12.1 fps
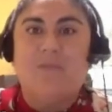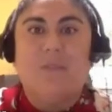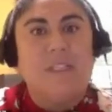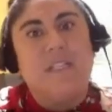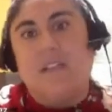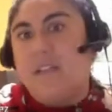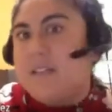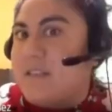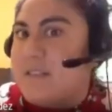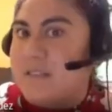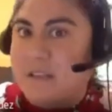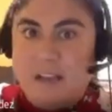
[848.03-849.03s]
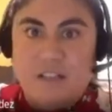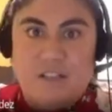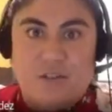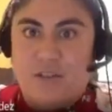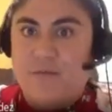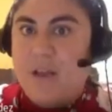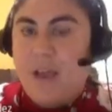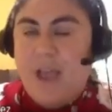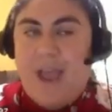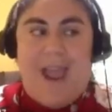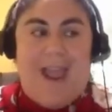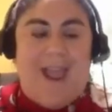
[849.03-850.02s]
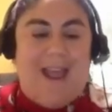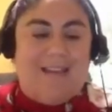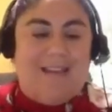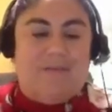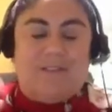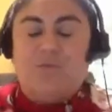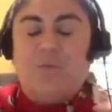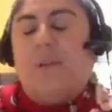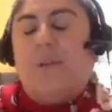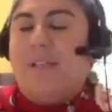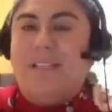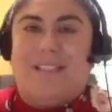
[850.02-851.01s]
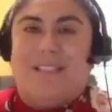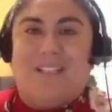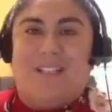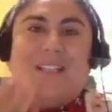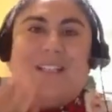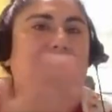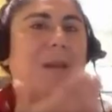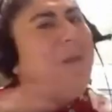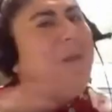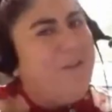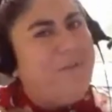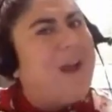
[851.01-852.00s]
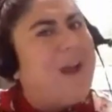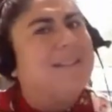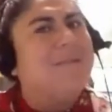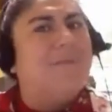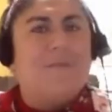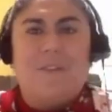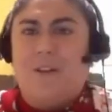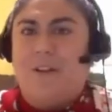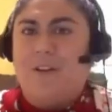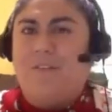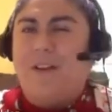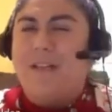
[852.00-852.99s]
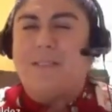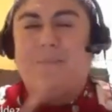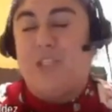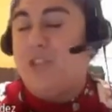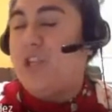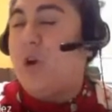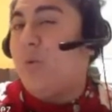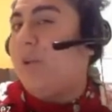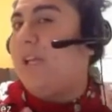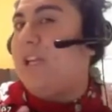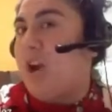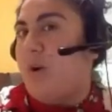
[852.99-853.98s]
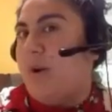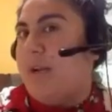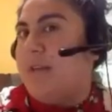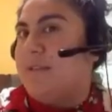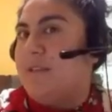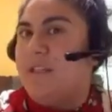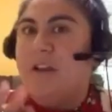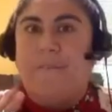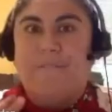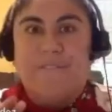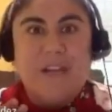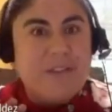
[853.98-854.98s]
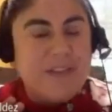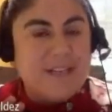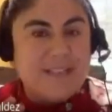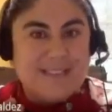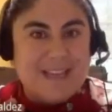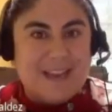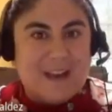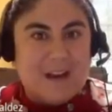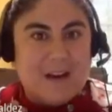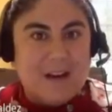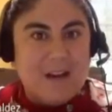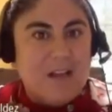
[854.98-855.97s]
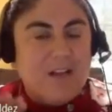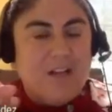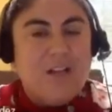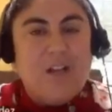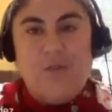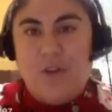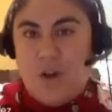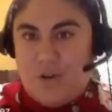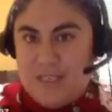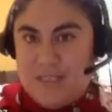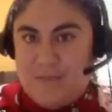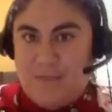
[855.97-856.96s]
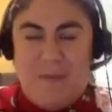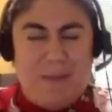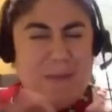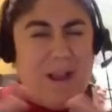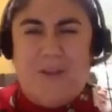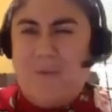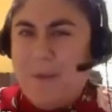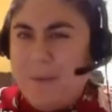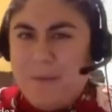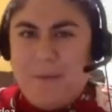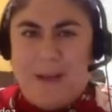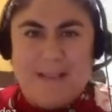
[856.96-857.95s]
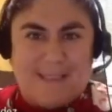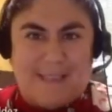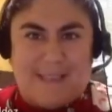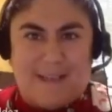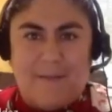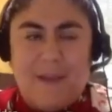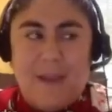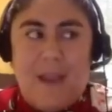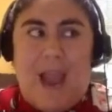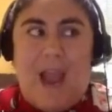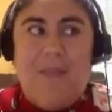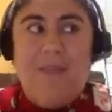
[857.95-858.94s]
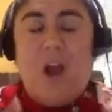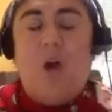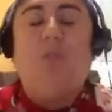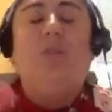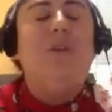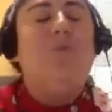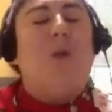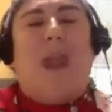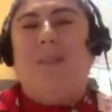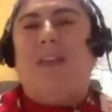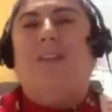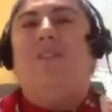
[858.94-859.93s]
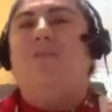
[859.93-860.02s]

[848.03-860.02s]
really delicious lunch, and it was really, really delicious. And maybe you've got some food on your face, but you don't really notice. You don't feel that it's there. You don't notice, but maybe other people might see it. And the only way that you